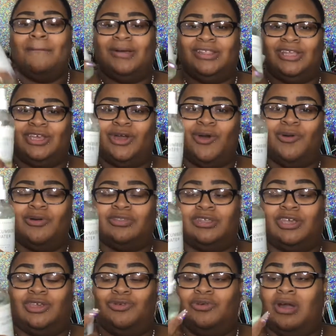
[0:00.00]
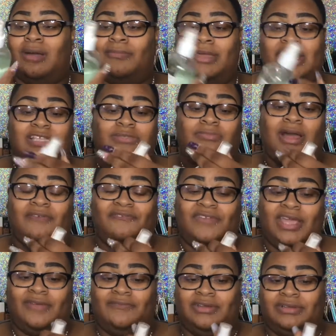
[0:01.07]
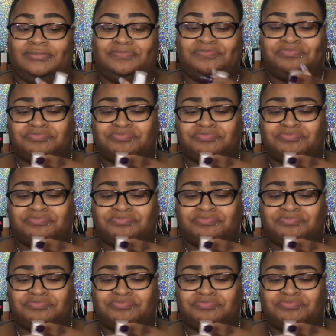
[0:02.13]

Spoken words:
But the cucumber is my favorite.